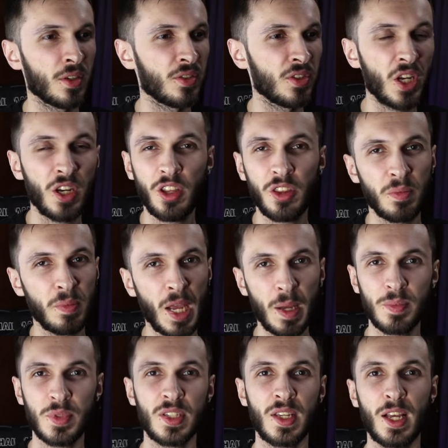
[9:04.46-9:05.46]
None of the
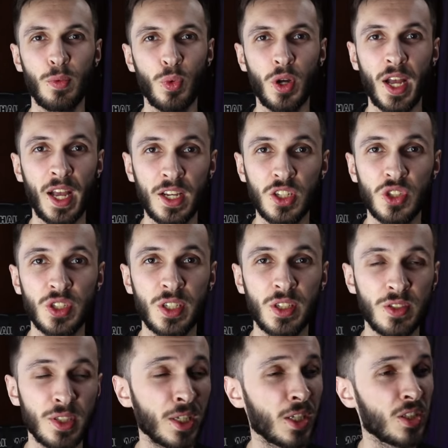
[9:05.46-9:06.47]
maps were actually
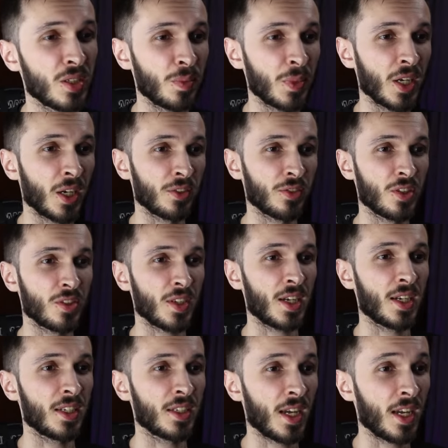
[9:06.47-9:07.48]
considered to be
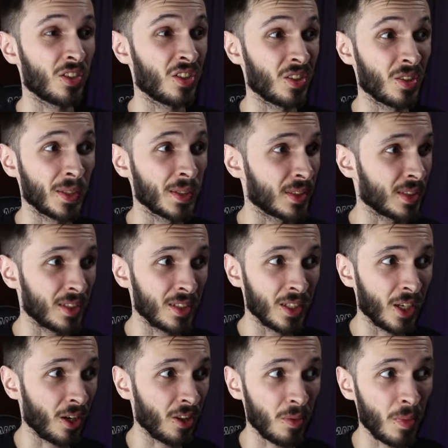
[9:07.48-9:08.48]
hunter-sided, and
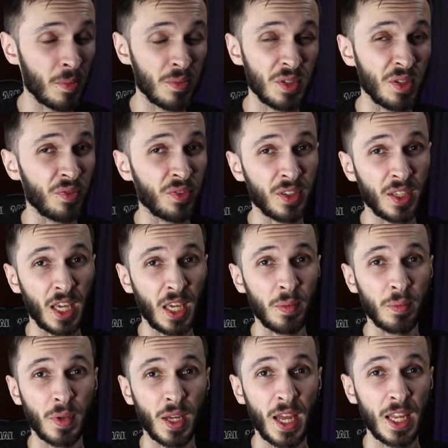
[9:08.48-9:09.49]
none of the maps even
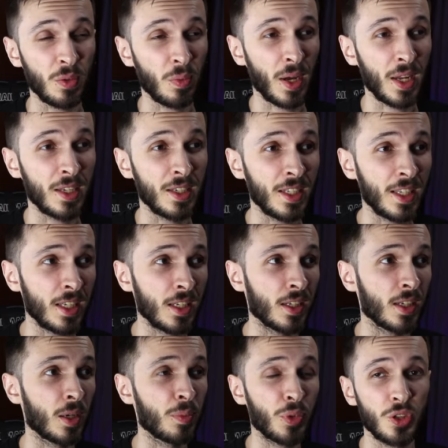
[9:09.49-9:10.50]
came anywhere
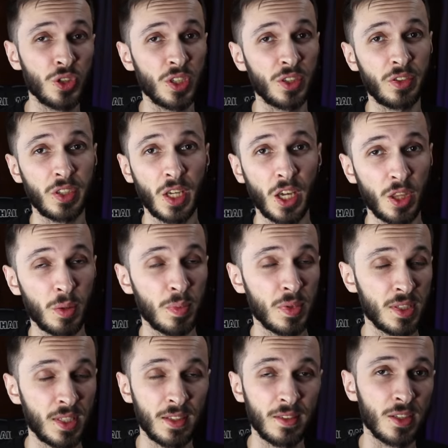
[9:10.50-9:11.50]
near approaching the other
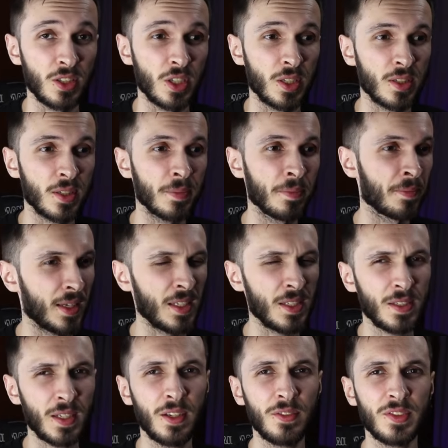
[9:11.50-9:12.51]
percentages. It
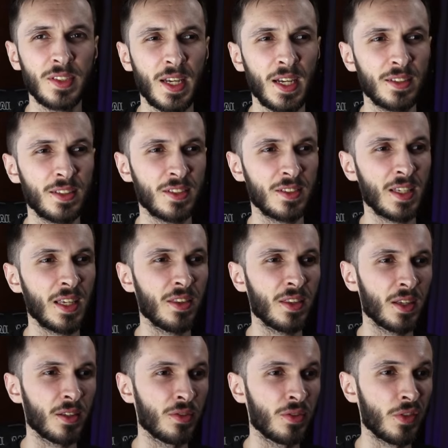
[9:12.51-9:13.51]
is kind of sad to see
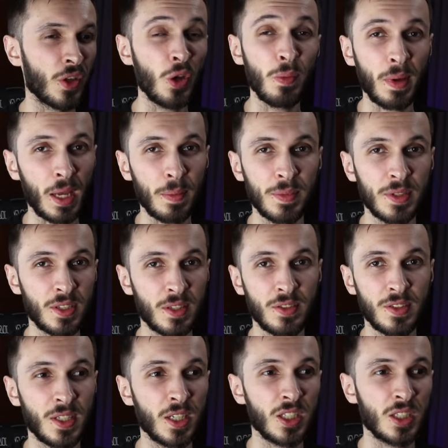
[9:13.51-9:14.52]
that no map is
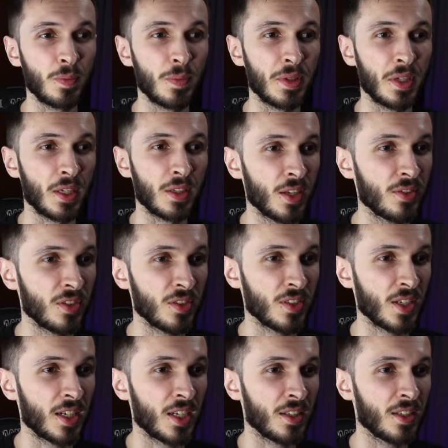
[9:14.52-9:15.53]
considered to be
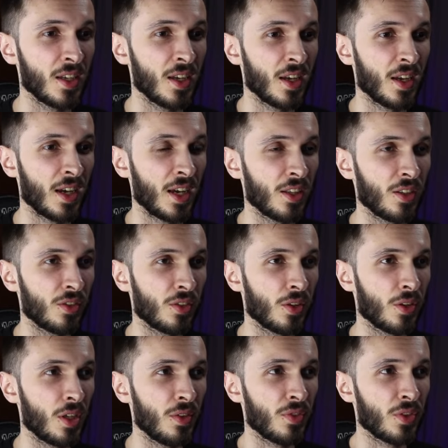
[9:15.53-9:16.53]
hunter-sided, and
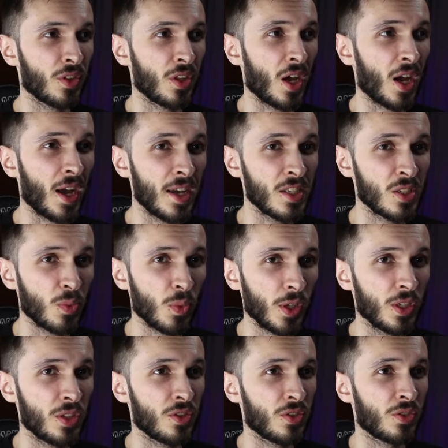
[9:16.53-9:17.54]
even the highest
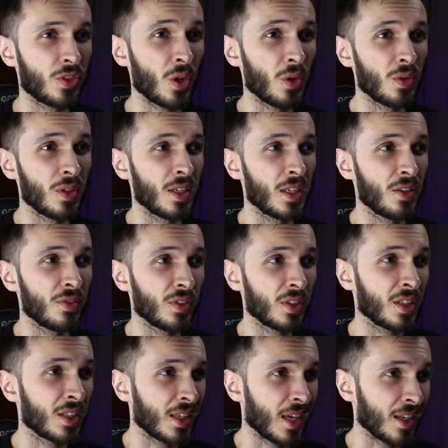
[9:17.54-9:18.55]
ones don't
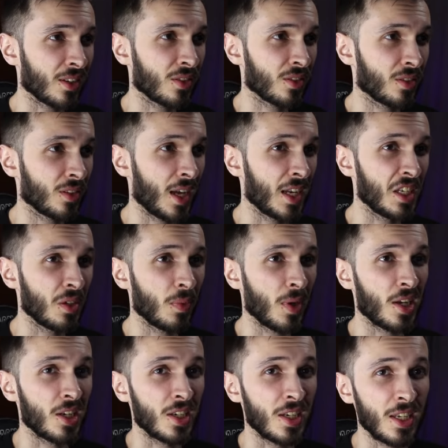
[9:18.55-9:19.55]
even get
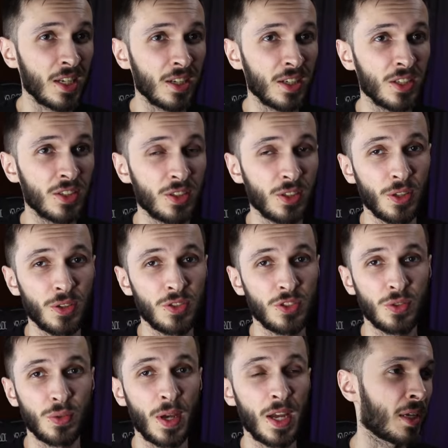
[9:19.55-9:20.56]
anywhere near as close
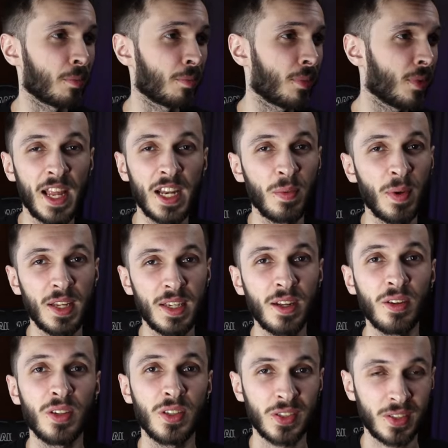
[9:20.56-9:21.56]
to being anywhere
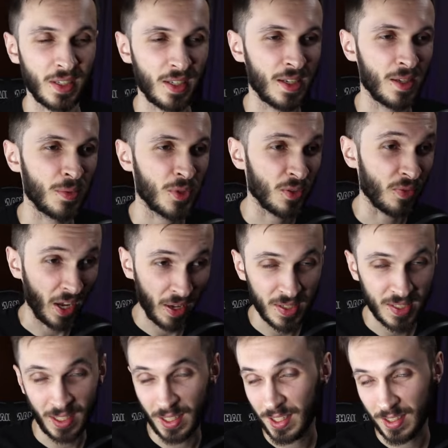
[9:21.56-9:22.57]
near as uh,
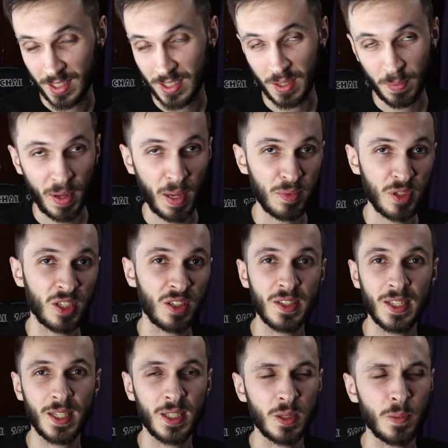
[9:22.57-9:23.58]
survivor sided as the maps are
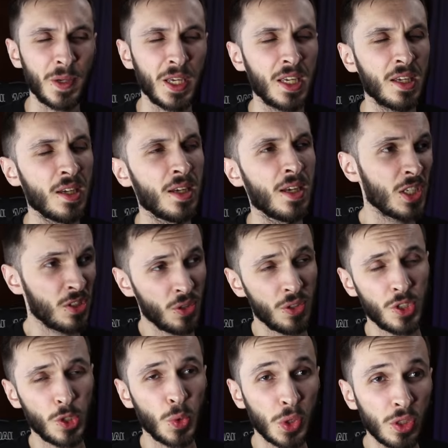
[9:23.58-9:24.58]
considered to be. But it's
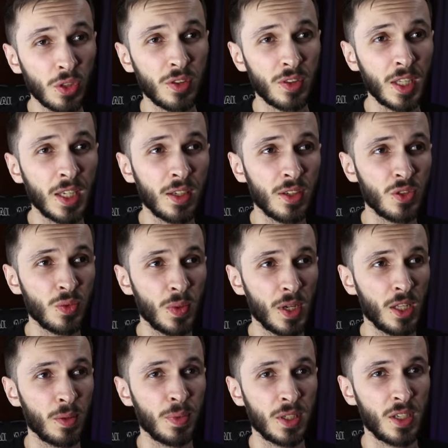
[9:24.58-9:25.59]
also a good thing as
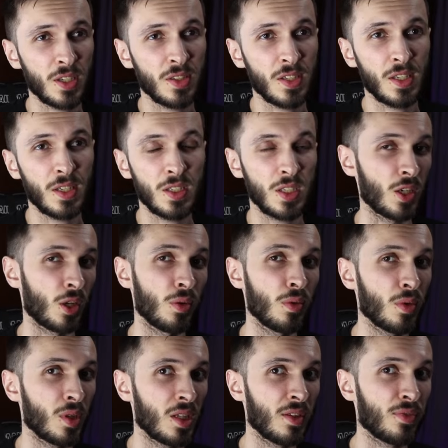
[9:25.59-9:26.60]
well because, you know,
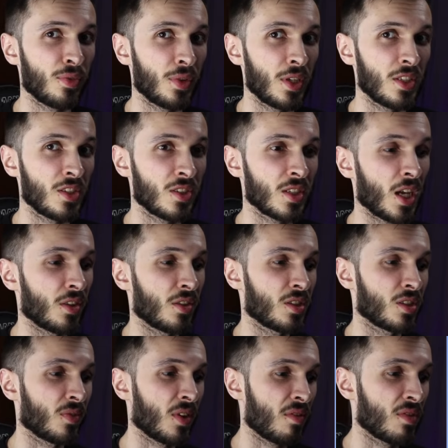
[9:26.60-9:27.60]
if it's neither
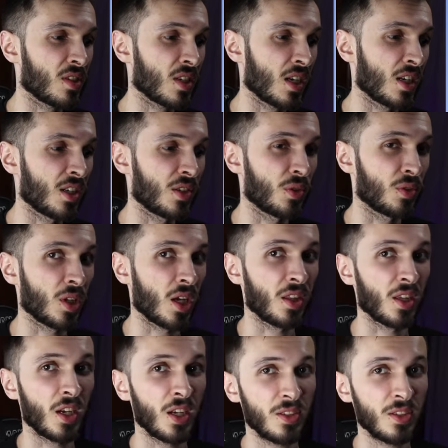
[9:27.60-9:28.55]
survivor sided or neither